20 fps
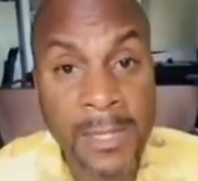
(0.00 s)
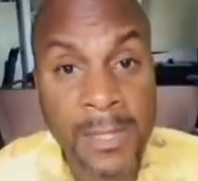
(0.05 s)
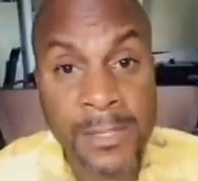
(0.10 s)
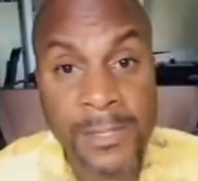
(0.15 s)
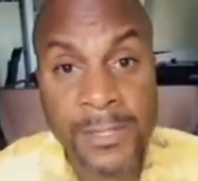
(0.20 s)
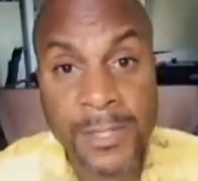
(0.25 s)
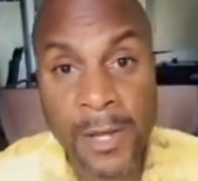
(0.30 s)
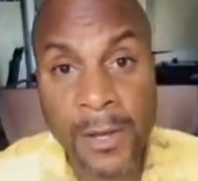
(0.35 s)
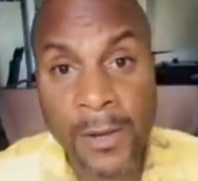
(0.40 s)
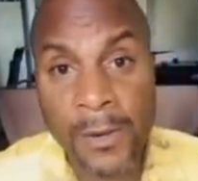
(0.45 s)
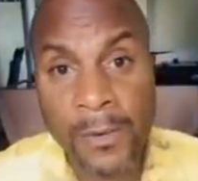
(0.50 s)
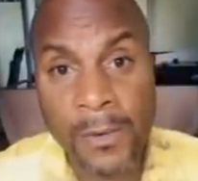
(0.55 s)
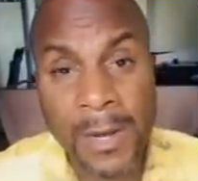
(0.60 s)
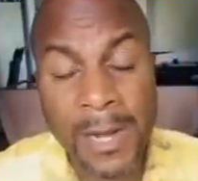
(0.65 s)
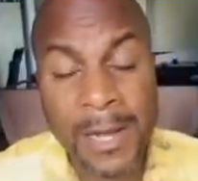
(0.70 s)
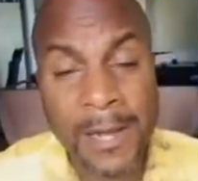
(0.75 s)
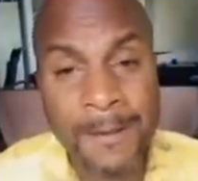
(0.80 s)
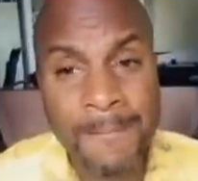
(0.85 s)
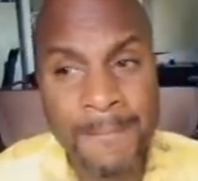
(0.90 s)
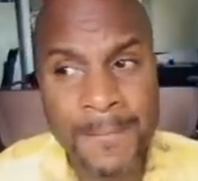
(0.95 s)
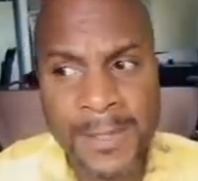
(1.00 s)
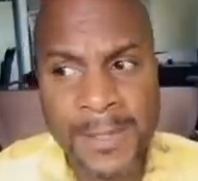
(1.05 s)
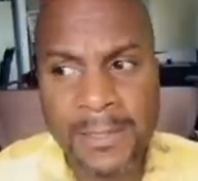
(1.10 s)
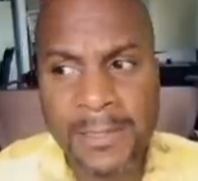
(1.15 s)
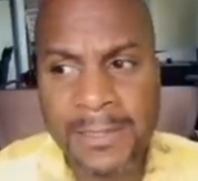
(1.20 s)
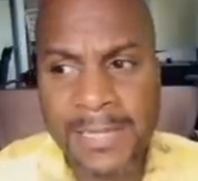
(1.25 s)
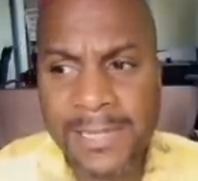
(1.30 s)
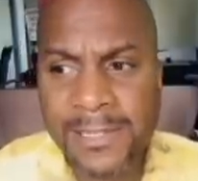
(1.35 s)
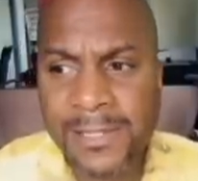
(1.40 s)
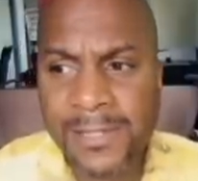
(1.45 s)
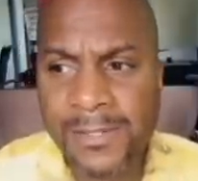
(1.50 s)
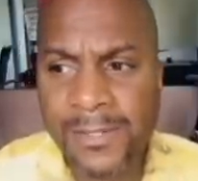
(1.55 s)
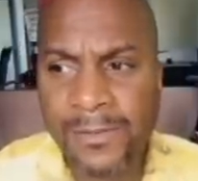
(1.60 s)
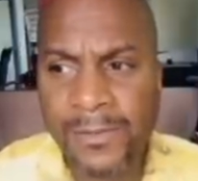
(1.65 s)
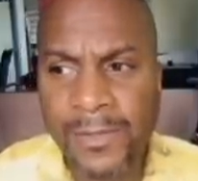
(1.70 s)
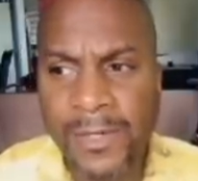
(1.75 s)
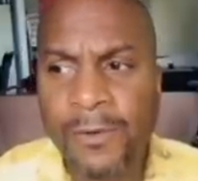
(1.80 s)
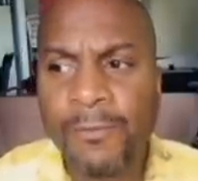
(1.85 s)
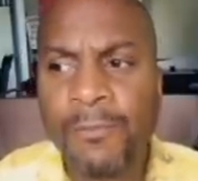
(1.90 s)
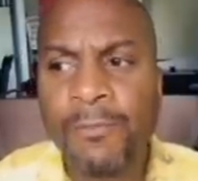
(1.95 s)
So um, let's,
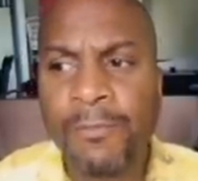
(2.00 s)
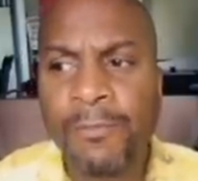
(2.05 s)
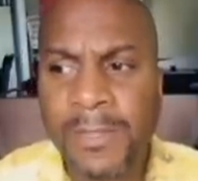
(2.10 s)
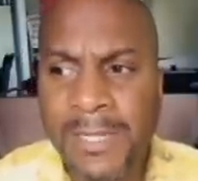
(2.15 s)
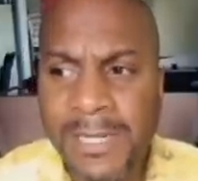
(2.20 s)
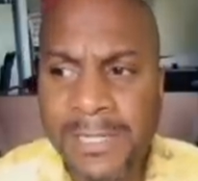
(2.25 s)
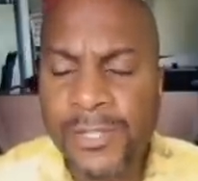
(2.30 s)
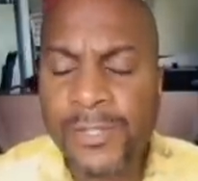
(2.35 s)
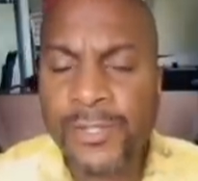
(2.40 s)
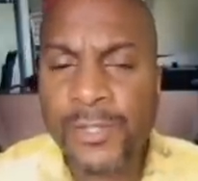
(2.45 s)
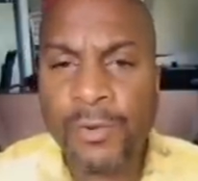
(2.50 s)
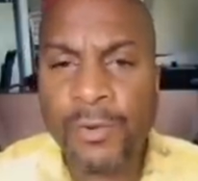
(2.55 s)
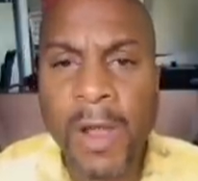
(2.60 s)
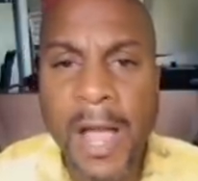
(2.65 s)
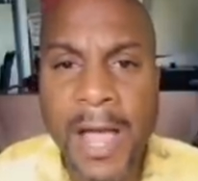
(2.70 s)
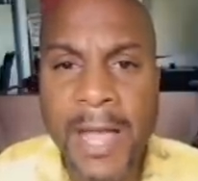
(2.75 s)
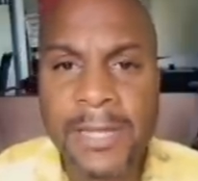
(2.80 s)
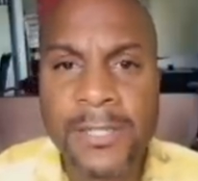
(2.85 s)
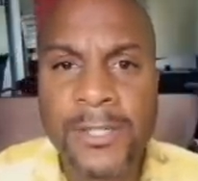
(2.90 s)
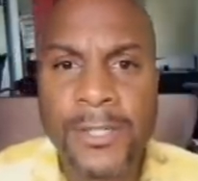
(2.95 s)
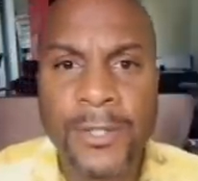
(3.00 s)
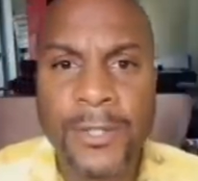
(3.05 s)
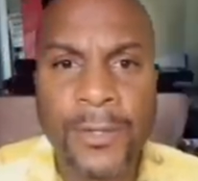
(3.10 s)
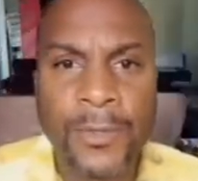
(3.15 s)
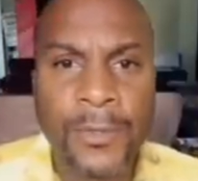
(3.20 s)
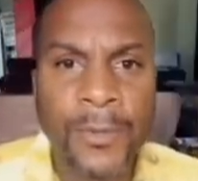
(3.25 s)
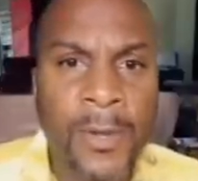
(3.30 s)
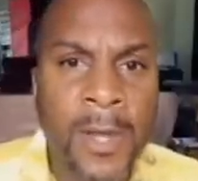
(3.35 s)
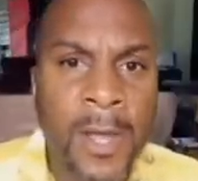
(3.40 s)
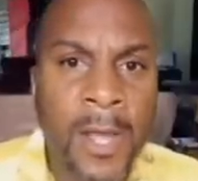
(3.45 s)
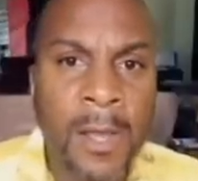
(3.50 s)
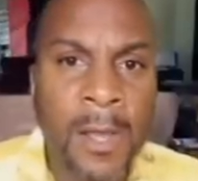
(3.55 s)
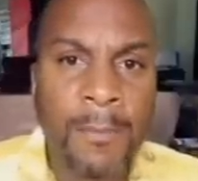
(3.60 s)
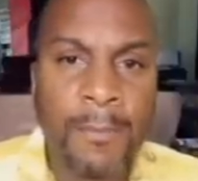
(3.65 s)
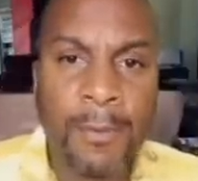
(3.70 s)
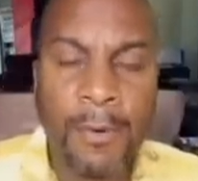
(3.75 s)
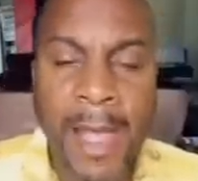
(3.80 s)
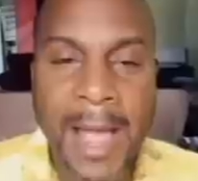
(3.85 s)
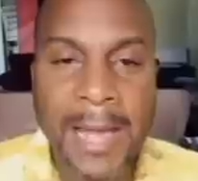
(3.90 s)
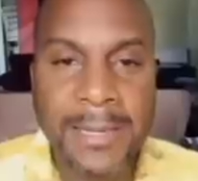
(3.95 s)
you know, let's try to
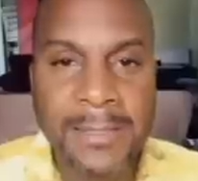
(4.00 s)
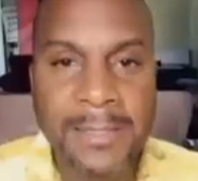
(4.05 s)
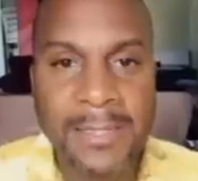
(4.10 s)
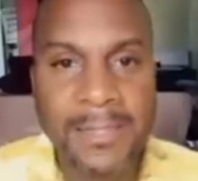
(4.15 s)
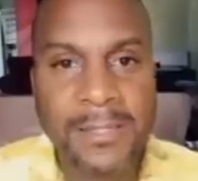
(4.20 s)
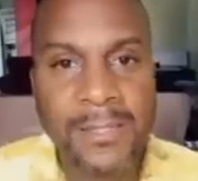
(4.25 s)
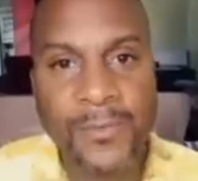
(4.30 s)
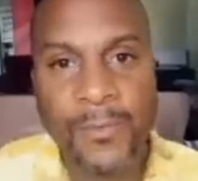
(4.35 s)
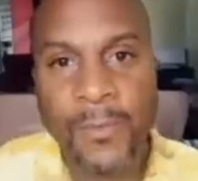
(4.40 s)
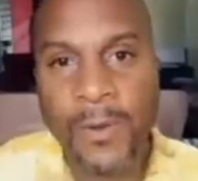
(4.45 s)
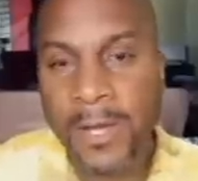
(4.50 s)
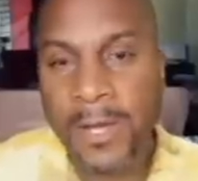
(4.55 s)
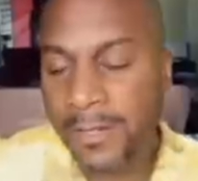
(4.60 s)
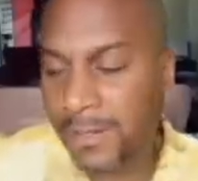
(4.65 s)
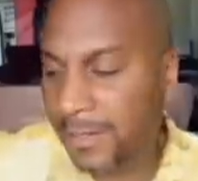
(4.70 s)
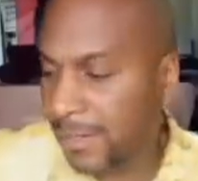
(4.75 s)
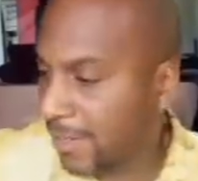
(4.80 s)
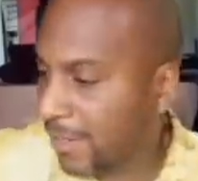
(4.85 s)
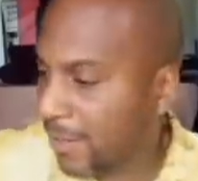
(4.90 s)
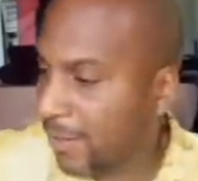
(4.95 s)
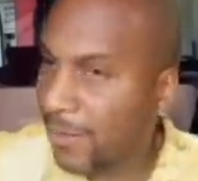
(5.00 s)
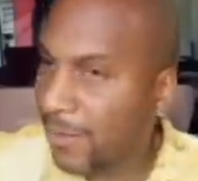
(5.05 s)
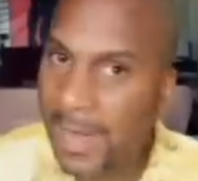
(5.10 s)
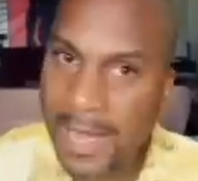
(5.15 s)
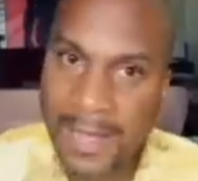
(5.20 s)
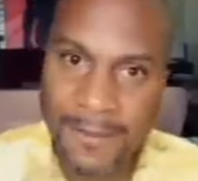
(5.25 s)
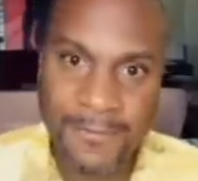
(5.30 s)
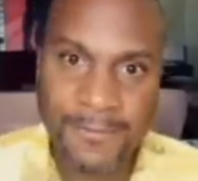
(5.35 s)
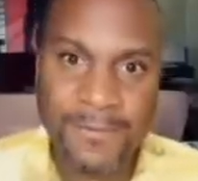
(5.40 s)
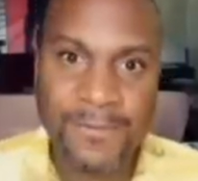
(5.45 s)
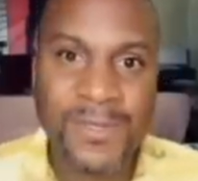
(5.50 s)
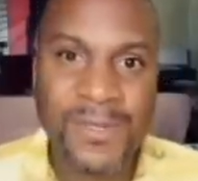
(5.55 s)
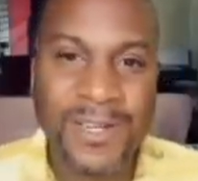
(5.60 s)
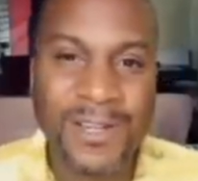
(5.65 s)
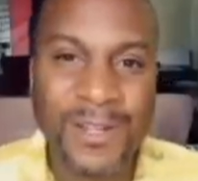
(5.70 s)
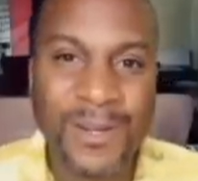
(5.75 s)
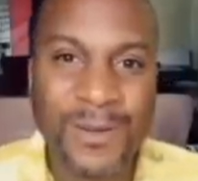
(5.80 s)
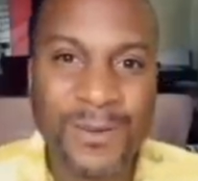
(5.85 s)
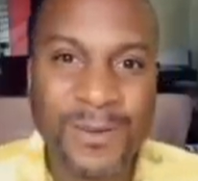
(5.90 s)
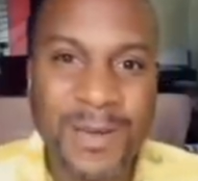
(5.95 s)
practice what, you know, I've, you
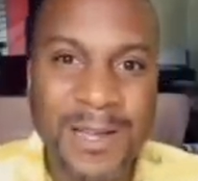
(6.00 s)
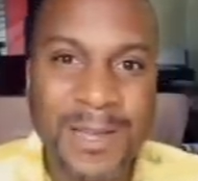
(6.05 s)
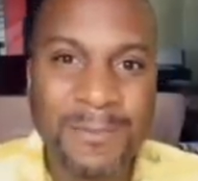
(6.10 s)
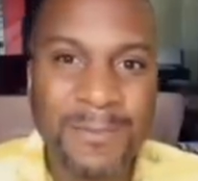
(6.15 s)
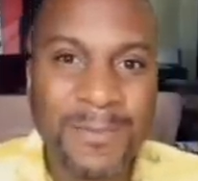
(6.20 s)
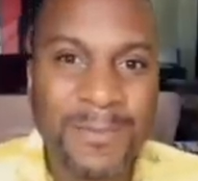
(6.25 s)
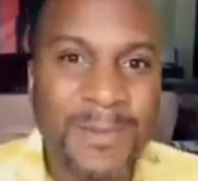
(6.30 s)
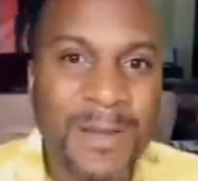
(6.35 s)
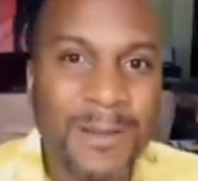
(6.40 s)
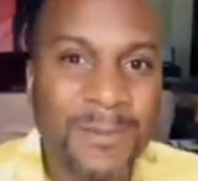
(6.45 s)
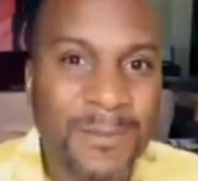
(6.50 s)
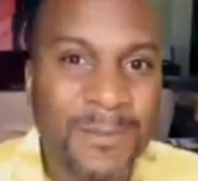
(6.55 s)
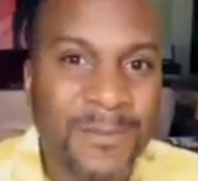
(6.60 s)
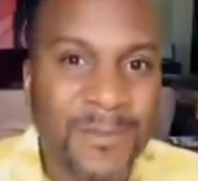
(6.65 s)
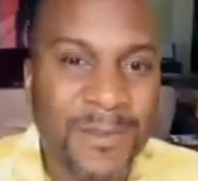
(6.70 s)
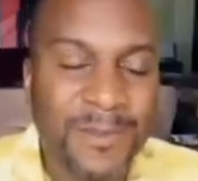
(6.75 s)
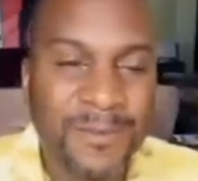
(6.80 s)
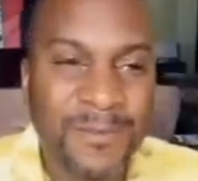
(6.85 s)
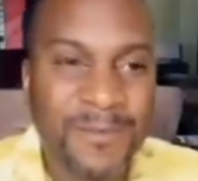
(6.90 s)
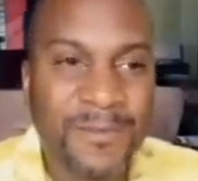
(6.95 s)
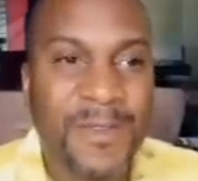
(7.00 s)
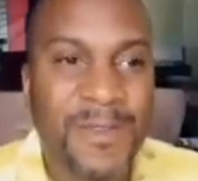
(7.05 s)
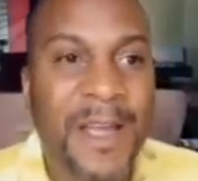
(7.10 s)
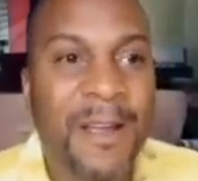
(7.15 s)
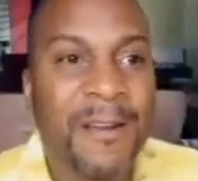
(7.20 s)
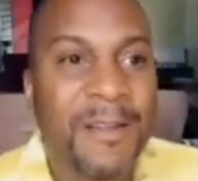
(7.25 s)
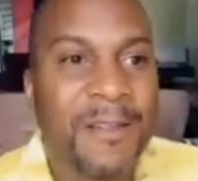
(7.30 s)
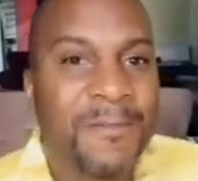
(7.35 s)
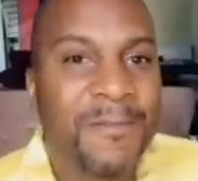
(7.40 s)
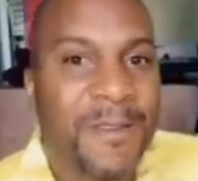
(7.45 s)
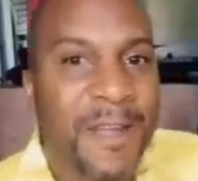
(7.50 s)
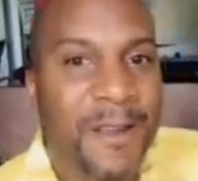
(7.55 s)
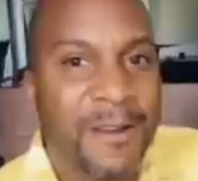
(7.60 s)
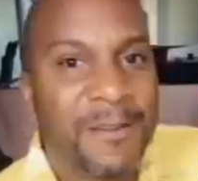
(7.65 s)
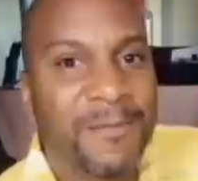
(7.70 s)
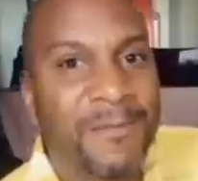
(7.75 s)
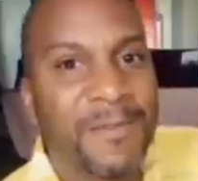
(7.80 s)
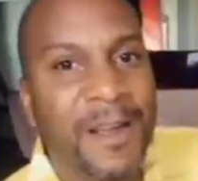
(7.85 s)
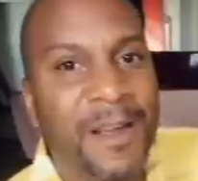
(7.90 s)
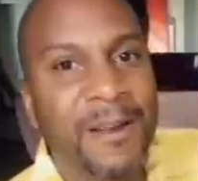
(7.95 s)
know, I'm, I'm very,
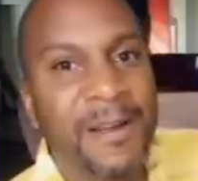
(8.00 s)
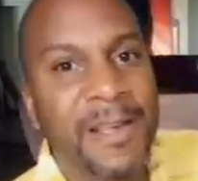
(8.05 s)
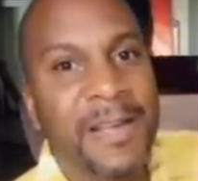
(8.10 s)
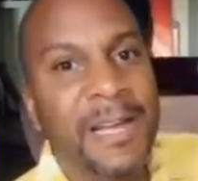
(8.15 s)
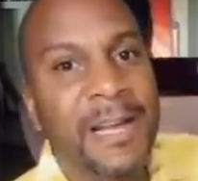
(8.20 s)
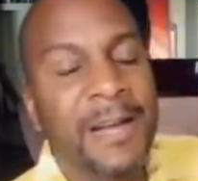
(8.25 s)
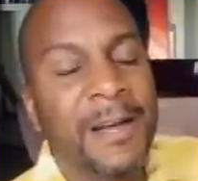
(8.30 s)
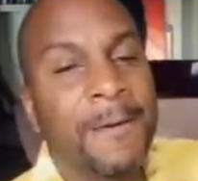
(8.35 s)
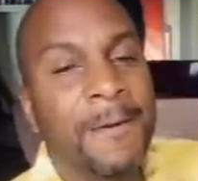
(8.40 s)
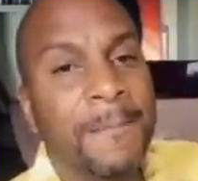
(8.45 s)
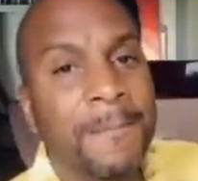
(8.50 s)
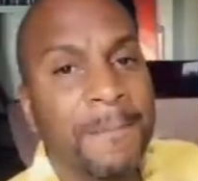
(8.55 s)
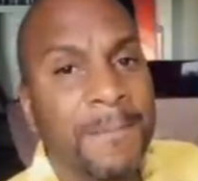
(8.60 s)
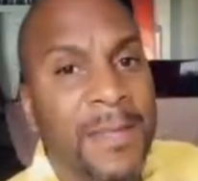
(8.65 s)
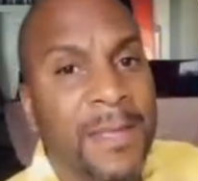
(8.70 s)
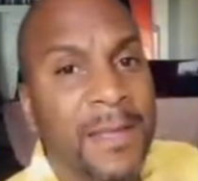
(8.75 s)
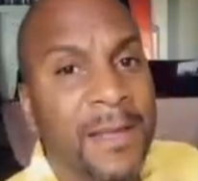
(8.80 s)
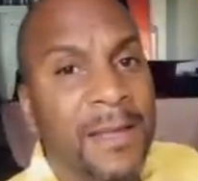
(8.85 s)
very, very um,